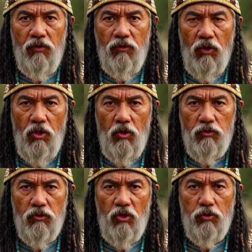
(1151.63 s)
photon
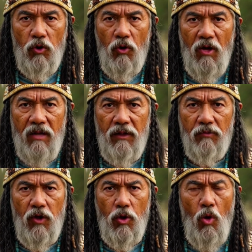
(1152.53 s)
returns are arriving
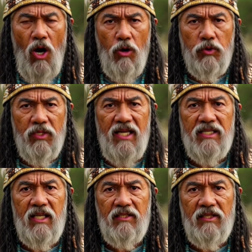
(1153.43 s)

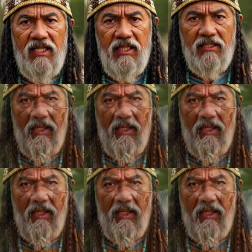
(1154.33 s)
0.17 seconds.